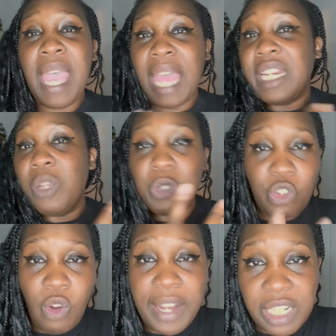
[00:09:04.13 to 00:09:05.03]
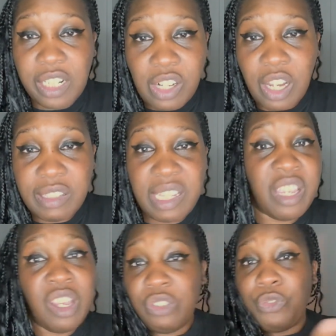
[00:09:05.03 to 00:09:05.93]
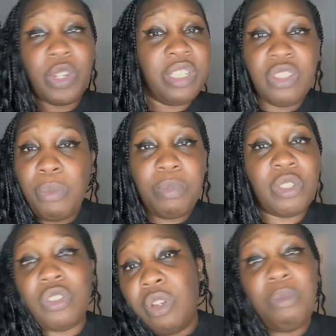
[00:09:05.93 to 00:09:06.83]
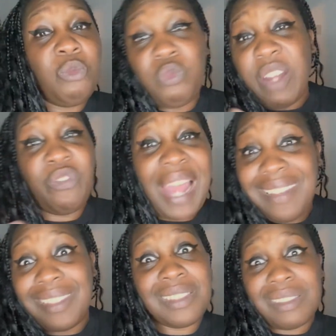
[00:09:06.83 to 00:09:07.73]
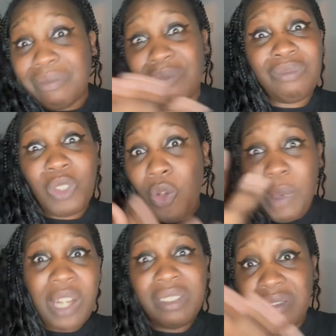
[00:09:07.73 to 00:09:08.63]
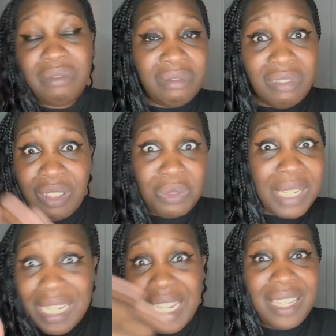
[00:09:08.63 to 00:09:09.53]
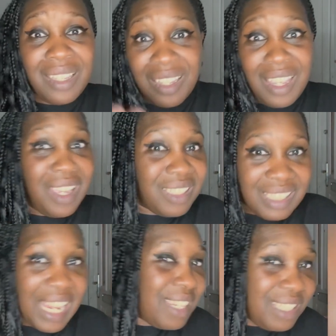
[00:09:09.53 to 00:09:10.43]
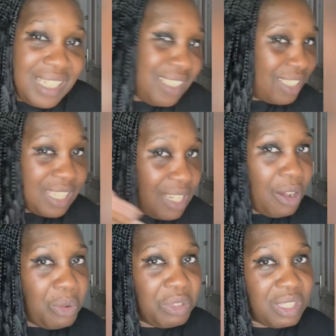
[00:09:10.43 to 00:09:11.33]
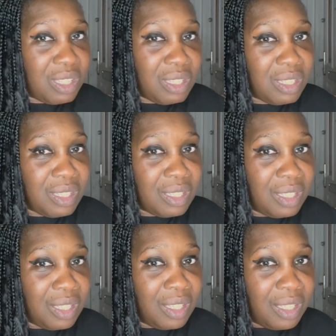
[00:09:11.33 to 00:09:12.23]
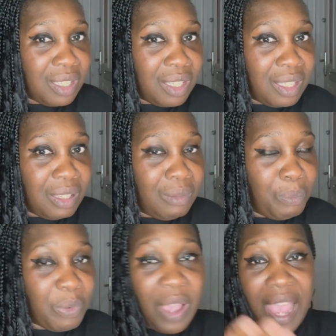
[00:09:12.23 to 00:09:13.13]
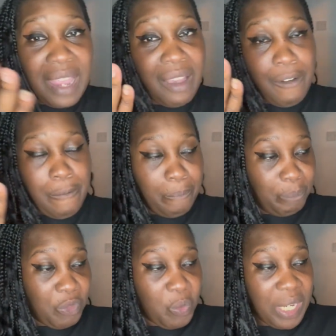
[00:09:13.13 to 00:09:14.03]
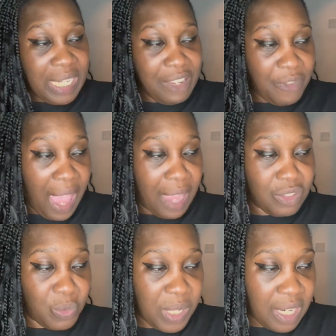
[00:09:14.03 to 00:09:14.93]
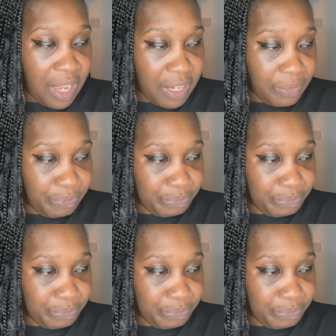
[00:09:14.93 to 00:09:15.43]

and he was crying in a closet, fucking red flags. Come on. Really? Stacey didn't see those? But hey ho, we live and we learn.